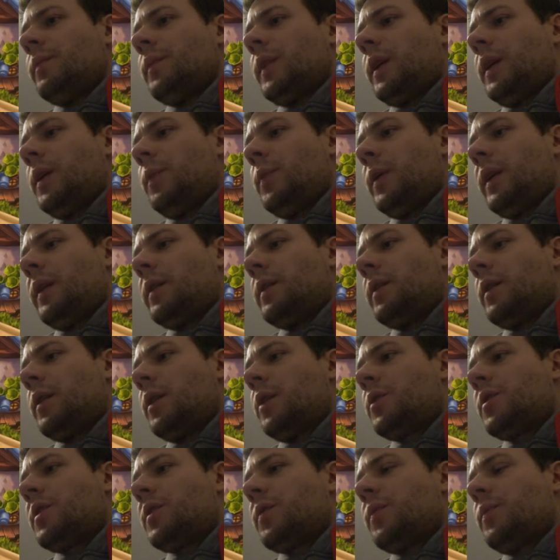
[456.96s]
He played
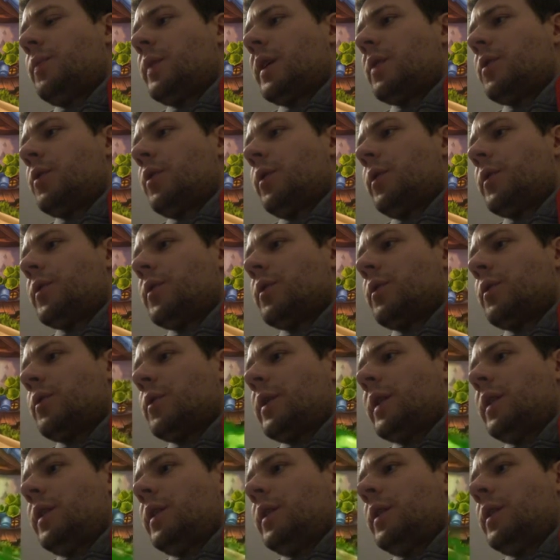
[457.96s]
lots of big taunts
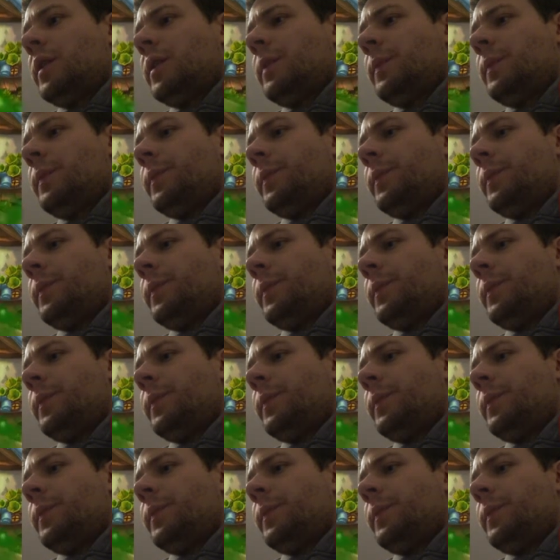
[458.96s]
already here.